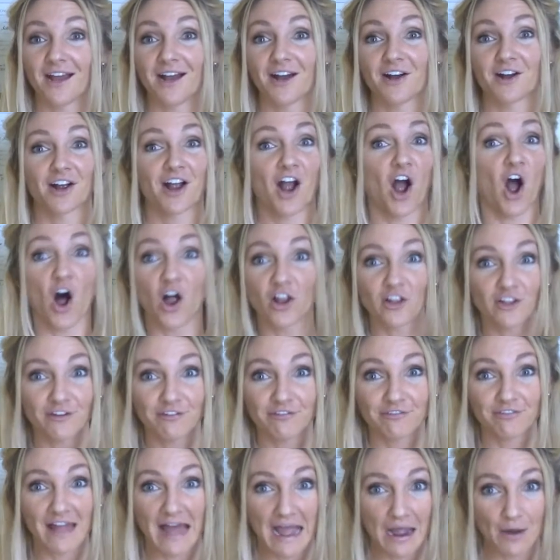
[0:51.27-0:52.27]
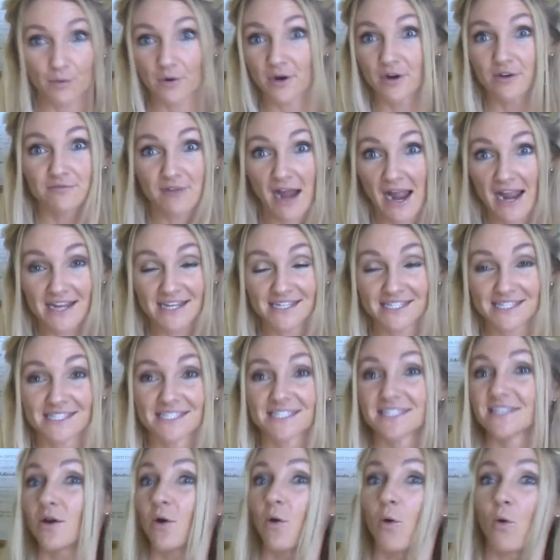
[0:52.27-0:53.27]
cauliflower
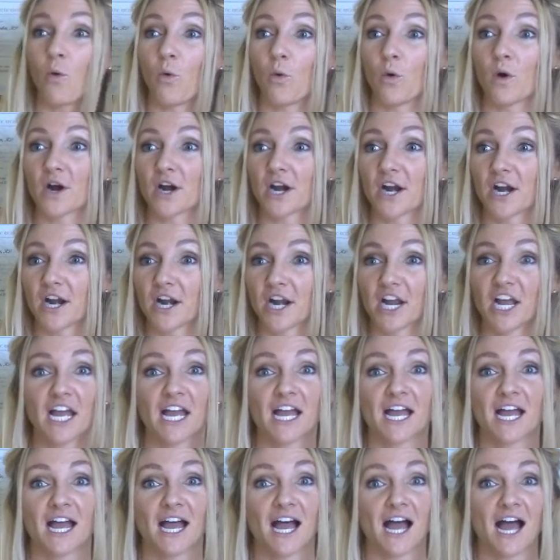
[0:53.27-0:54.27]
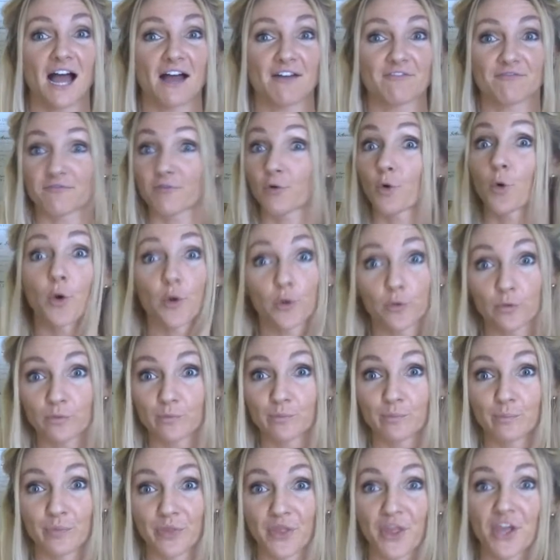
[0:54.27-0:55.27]
rice or fruit.
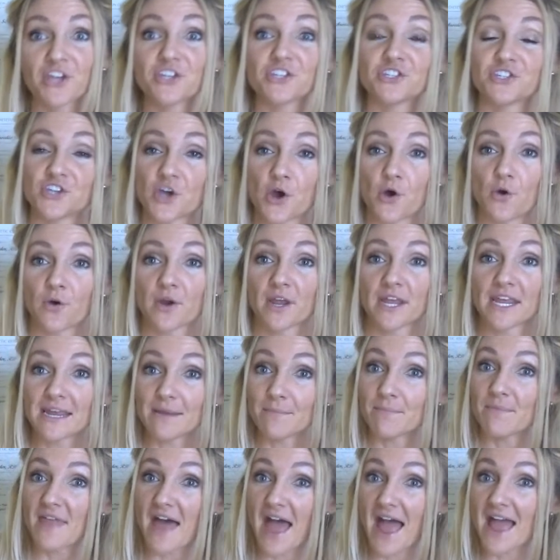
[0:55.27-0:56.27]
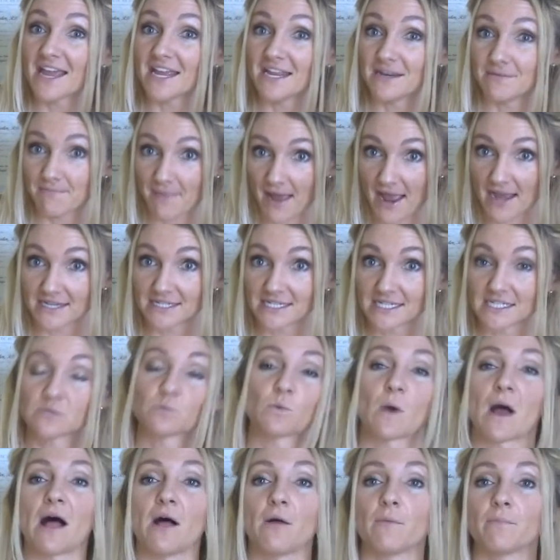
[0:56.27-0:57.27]
So keep that in mind as
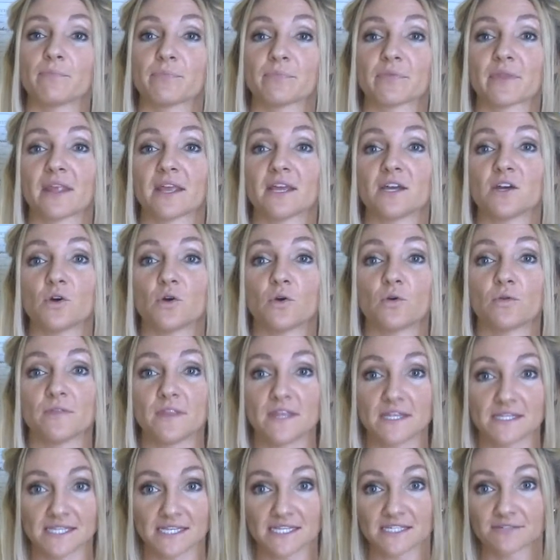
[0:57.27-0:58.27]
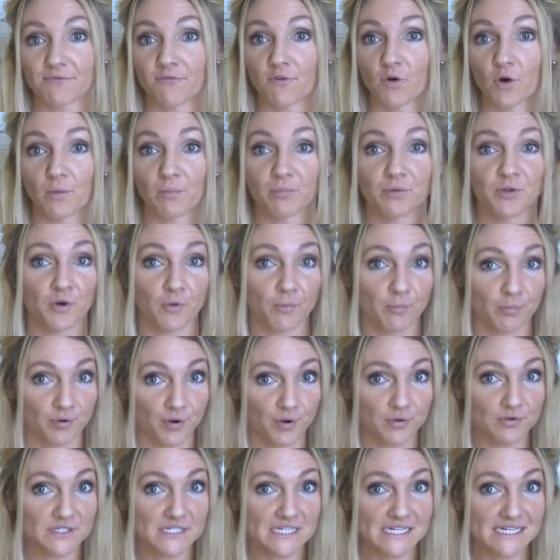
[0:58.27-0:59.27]
well. This is for your
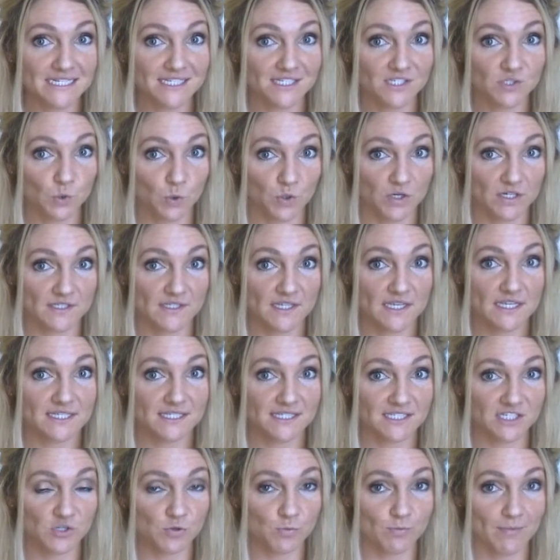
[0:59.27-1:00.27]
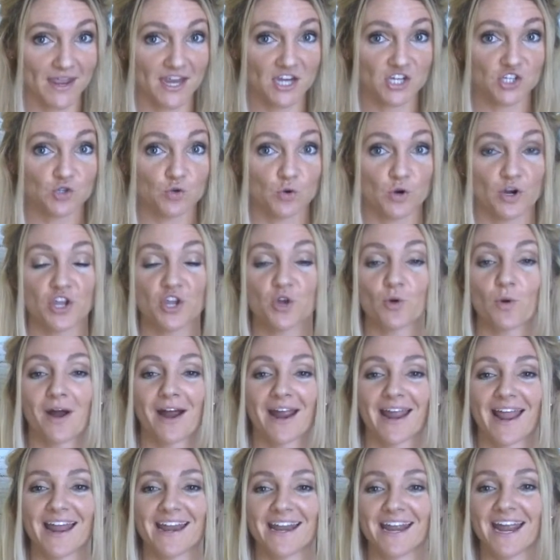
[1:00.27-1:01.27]
protein sources to make sure you
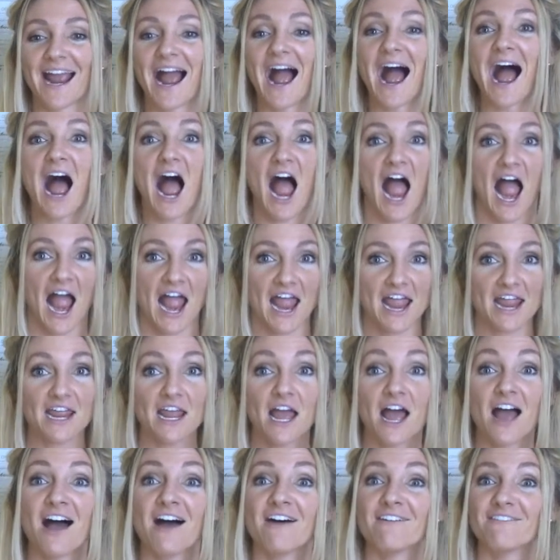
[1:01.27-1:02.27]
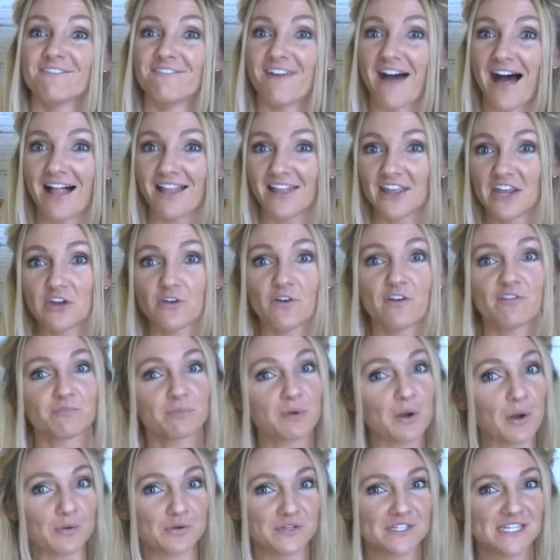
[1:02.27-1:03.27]
are getting a high value of
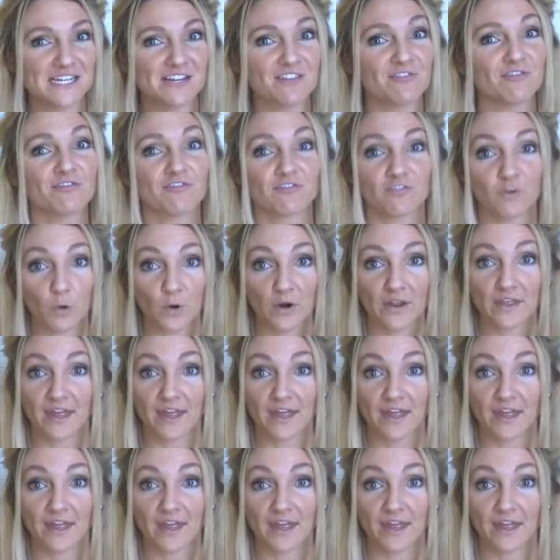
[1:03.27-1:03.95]
protein for the